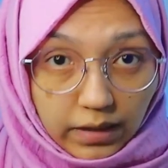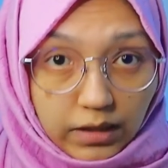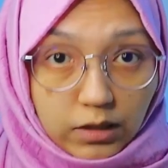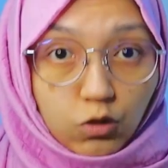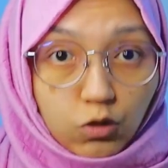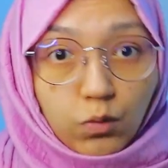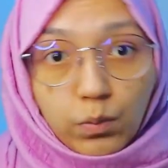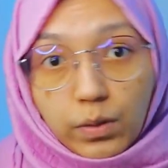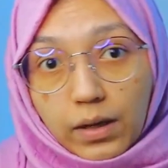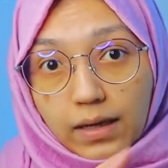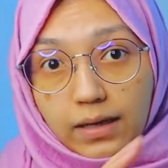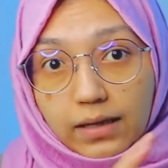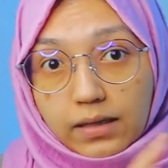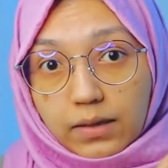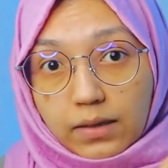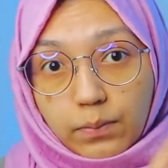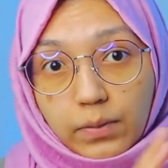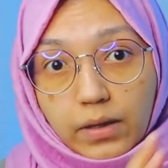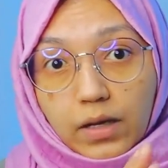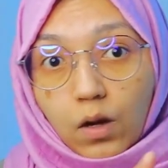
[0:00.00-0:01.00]
It should be a
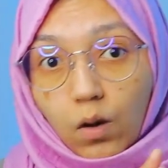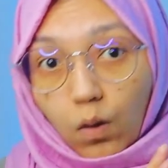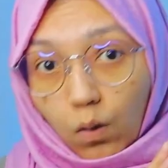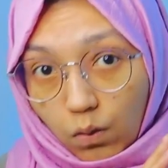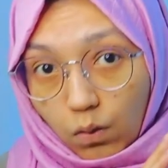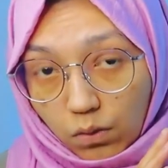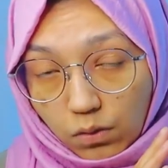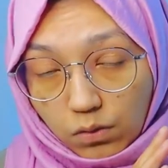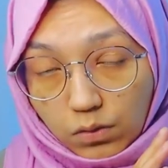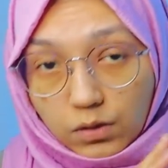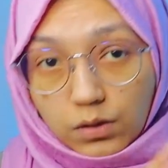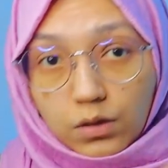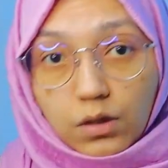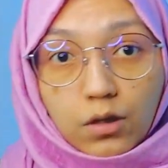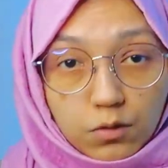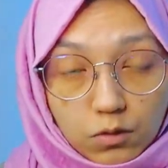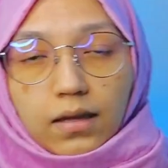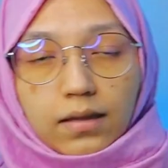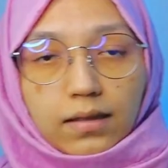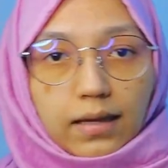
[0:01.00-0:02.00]
little bit close.
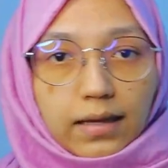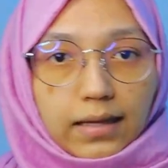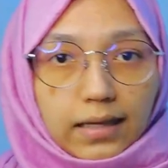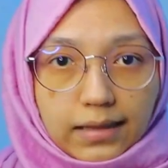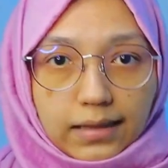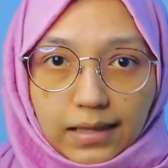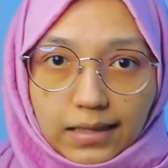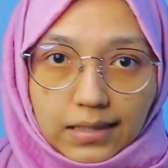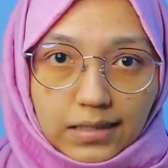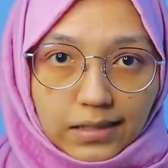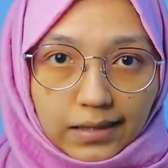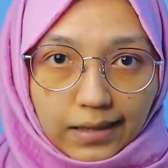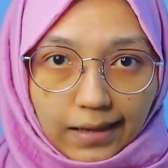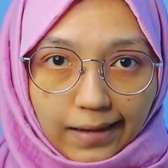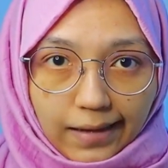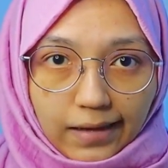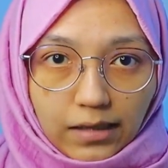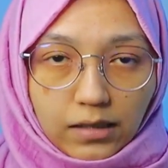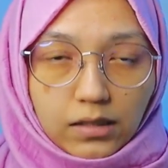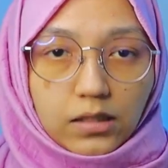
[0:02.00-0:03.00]
Then in this
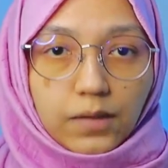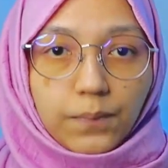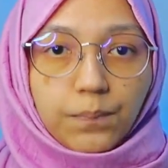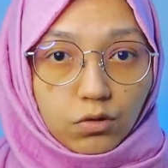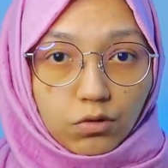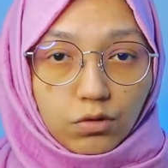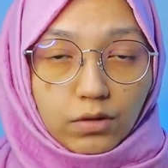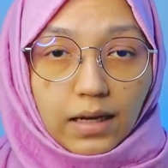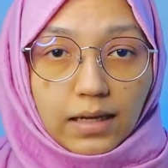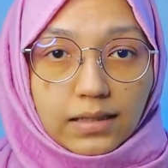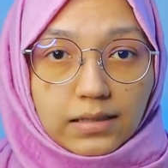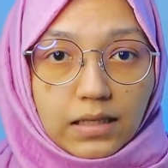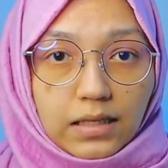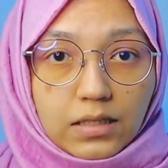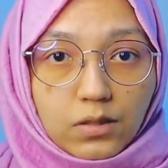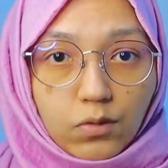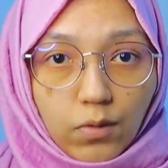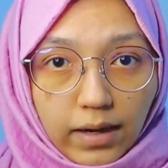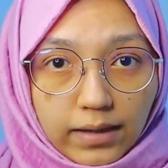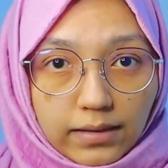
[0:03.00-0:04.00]
case, you can
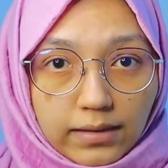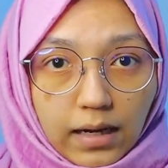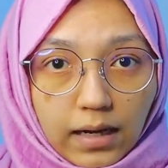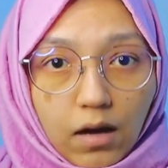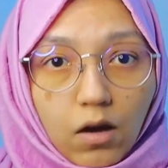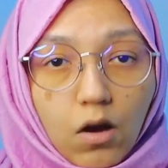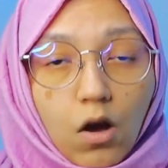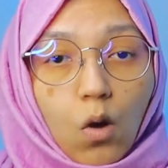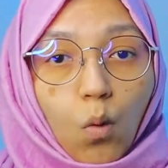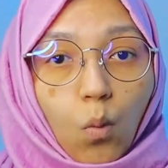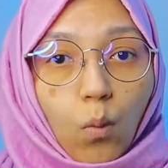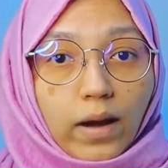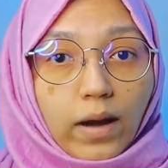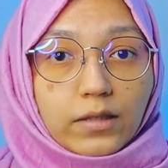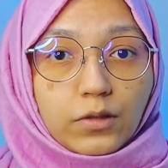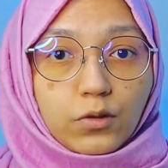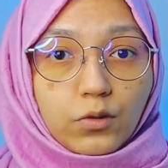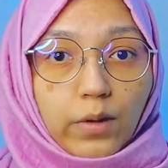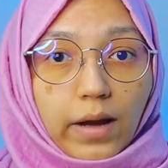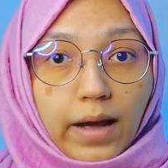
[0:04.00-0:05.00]
just write down
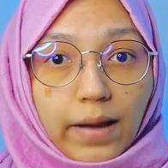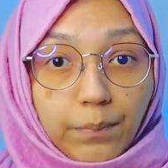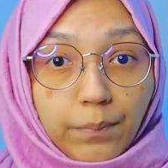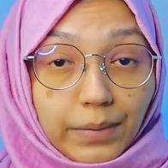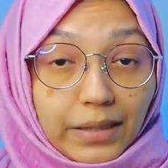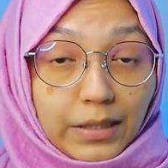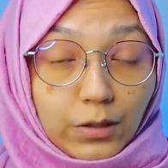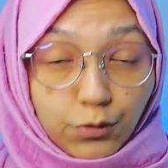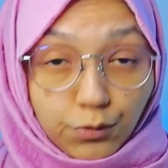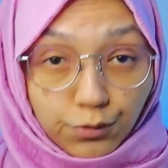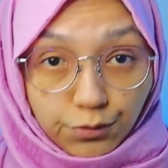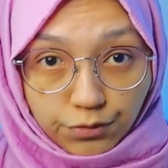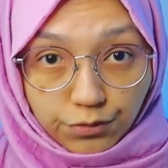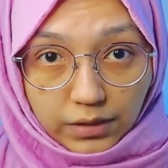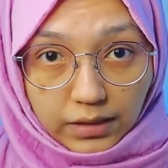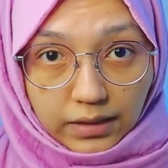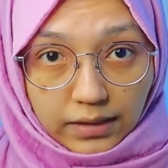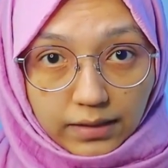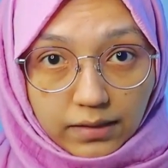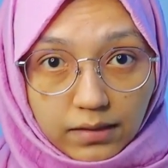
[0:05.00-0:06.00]
what you have been
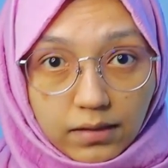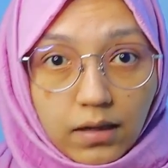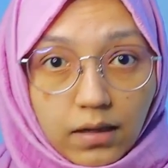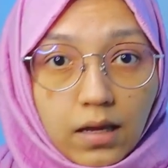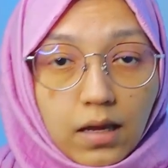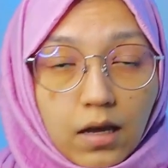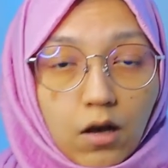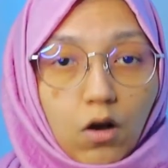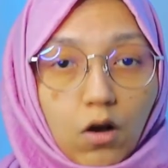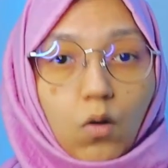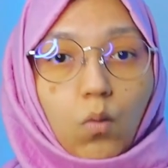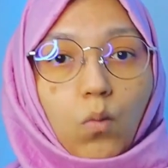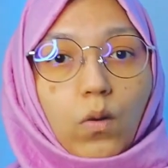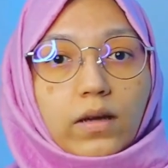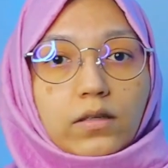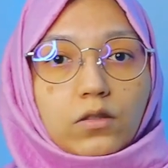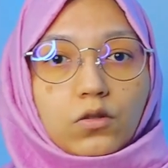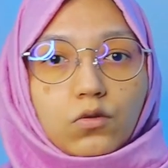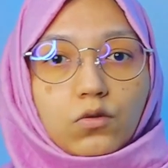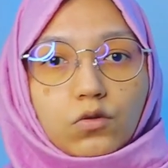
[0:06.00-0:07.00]
doing or
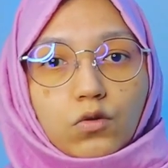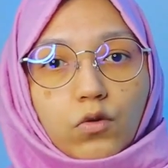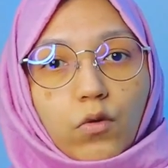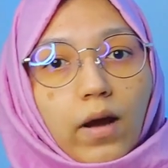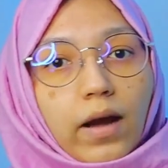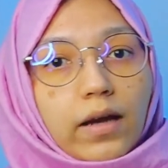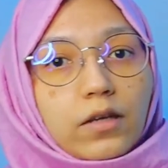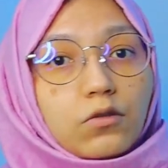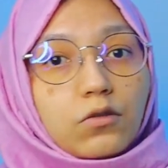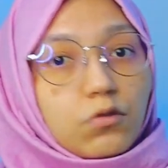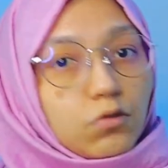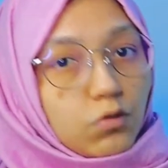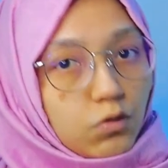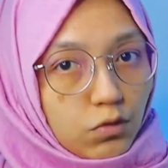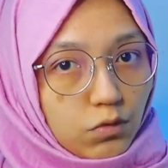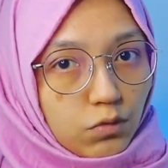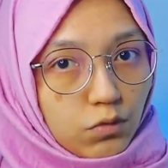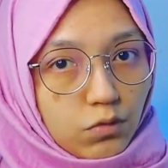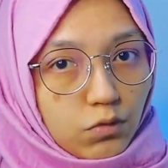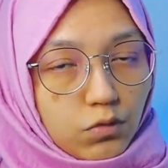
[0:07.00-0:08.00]
what you try to
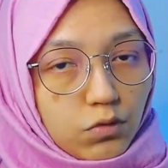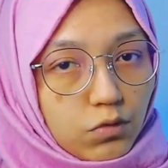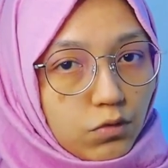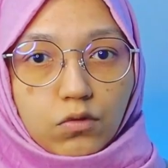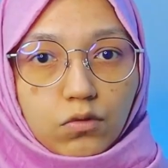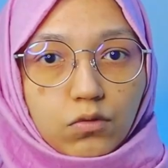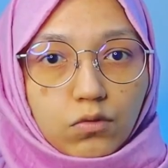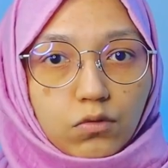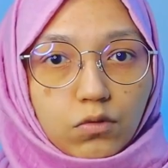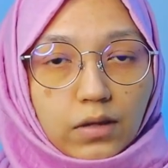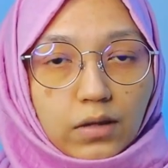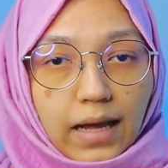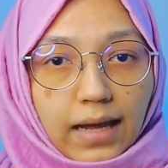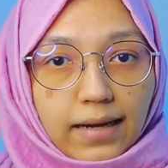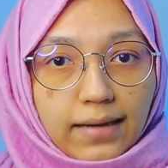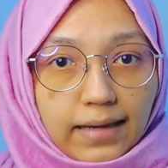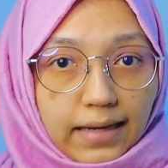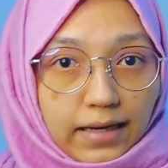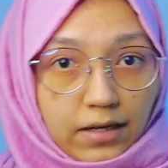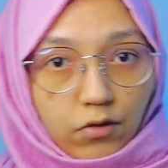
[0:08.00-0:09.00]
do to
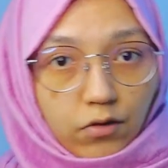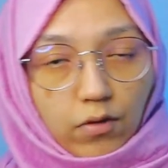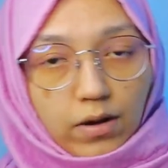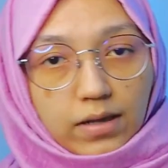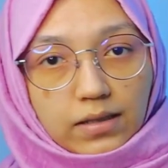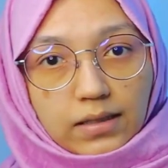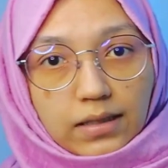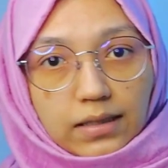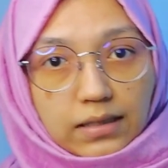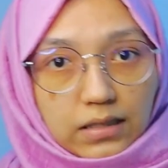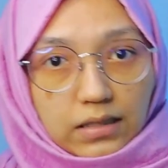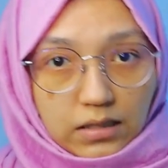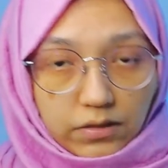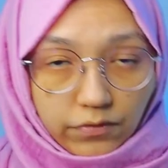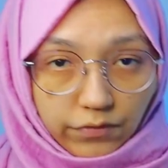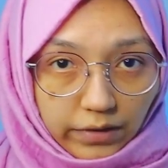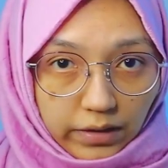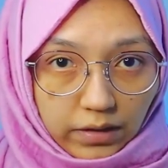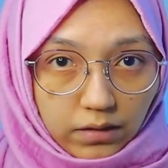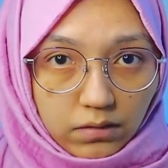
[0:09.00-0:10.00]
get interest in this
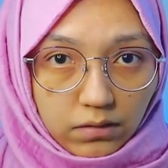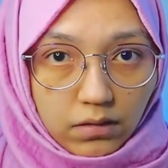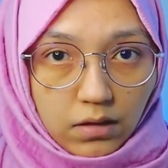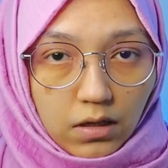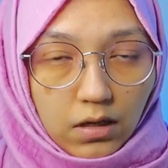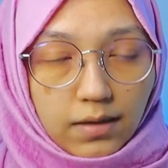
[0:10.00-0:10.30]
field.